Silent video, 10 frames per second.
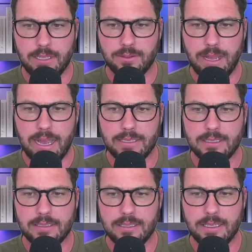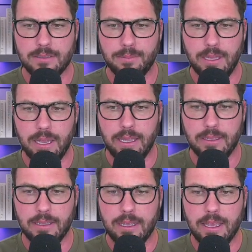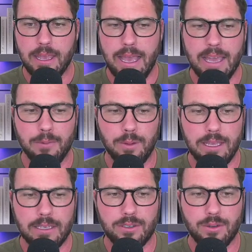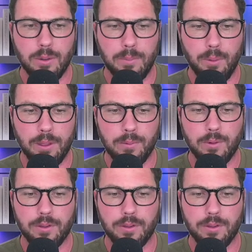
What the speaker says: So as this thing is playing and we get to a point where